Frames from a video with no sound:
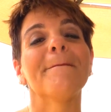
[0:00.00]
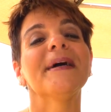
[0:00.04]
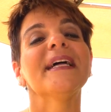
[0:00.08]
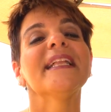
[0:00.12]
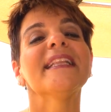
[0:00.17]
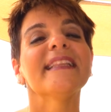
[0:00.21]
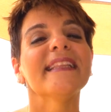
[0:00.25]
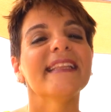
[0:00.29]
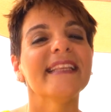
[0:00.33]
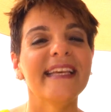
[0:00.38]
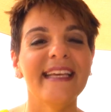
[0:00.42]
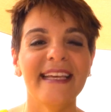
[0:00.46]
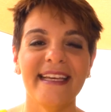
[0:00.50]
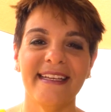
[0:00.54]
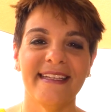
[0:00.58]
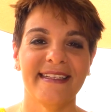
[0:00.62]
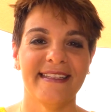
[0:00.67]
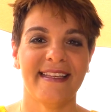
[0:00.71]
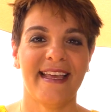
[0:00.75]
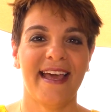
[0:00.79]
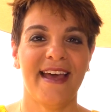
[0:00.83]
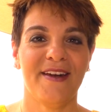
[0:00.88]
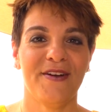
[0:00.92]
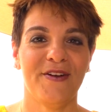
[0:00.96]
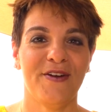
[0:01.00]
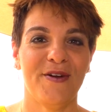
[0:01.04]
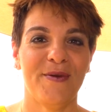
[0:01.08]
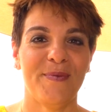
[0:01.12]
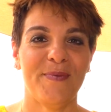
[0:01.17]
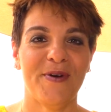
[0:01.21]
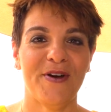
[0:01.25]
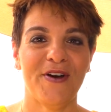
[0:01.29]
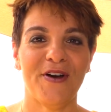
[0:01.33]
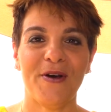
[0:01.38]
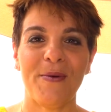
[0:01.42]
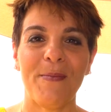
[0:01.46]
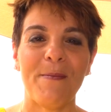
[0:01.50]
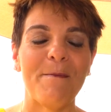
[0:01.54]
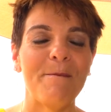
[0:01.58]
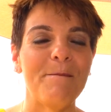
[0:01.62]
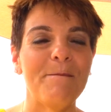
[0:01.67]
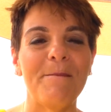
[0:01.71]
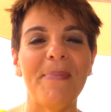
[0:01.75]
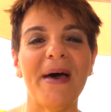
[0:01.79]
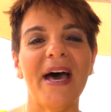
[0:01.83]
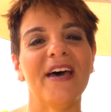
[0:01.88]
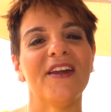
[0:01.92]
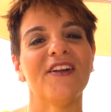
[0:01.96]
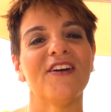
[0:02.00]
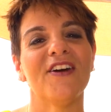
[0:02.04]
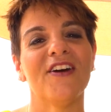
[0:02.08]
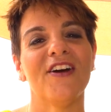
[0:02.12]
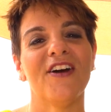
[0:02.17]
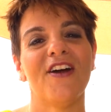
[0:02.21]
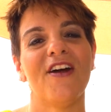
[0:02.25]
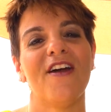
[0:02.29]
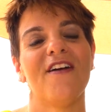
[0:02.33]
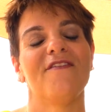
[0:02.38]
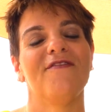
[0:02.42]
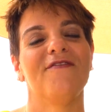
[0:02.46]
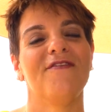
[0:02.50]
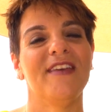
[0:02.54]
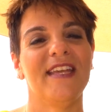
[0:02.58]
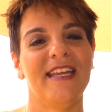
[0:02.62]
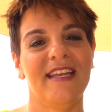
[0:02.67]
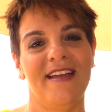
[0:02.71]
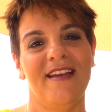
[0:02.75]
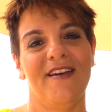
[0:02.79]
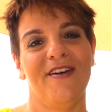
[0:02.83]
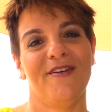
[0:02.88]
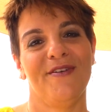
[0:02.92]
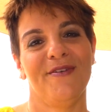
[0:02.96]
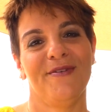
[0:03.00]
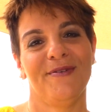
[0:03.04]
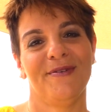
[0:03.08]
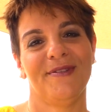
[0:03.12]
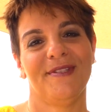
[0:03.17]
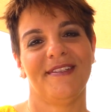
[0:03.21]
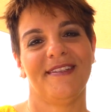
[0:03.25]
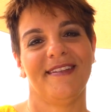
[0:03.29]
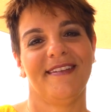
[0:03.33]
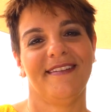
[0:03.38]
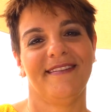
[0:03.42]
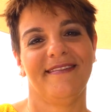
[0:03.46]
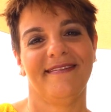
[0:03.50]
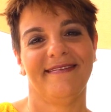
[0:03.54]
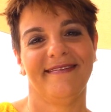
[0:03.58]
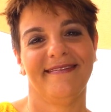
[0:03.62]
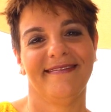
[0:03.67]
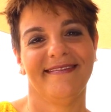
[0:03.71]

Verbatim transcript: Please get her book, Better Videos.